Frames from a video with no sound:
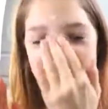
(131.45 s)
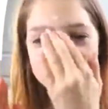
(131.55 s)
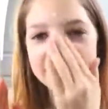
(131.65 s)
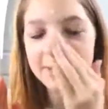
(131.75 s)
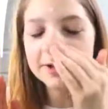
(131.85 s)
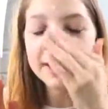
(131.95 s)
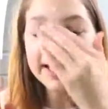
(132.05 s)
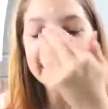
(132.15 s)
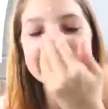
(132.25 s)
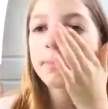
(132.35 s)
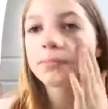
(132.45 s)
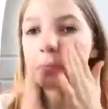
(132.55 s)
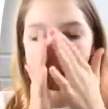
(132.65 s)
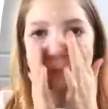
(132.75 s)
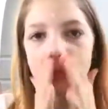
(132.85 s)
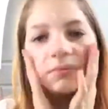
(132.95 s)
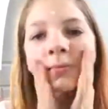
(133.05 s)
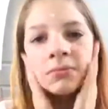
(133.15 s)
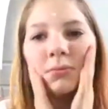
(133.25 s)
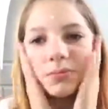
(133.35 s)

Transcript: which is the most easy thing to